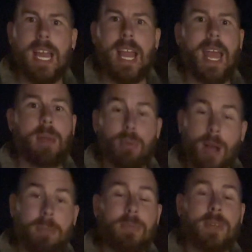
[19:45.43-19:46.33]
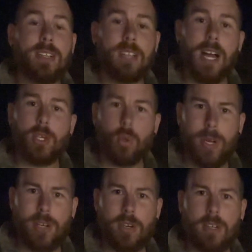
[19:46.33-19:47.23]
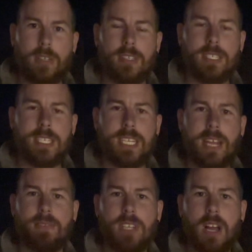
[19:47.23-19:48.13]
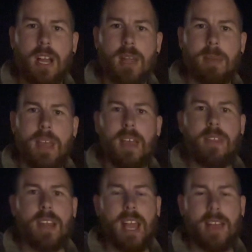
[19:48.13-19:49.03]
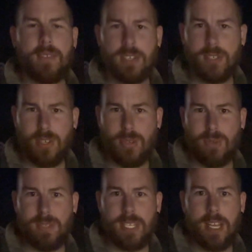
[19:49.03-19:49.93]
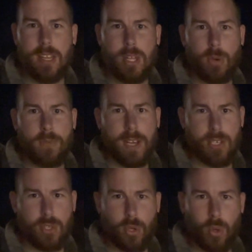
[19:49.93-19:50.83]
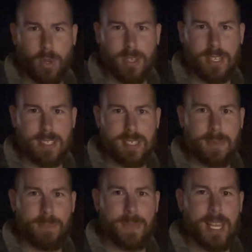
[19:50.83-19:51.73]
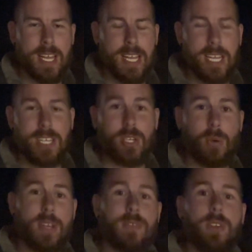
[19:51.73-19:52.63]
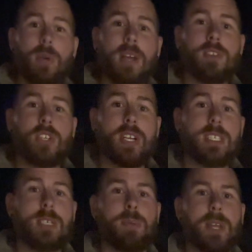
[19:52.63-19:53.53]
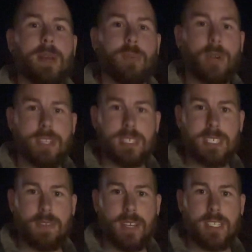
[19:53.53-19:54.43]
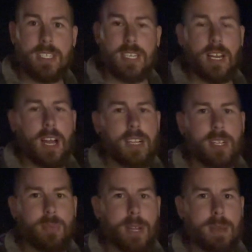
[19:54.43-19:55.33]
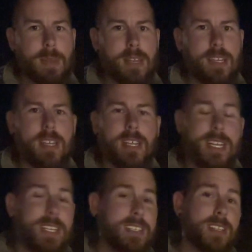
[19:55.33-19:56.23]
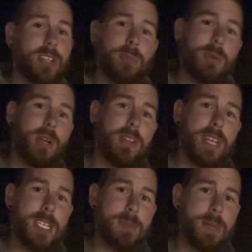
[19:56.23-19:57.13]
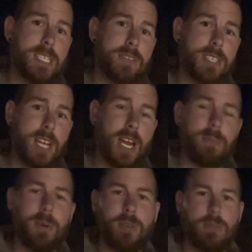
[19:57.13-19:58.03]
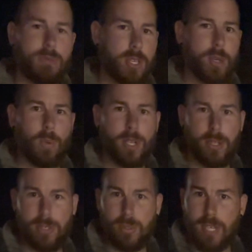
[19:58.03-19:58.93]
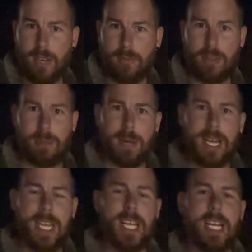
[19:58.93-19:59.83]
and probably a lot quicker to save time than having to use the old-fashioned coordinates. So if you have a chance to pick up one of these devices, I'd highly recommend it. It is a little bit on the expensive side, but look at what you do get for the money.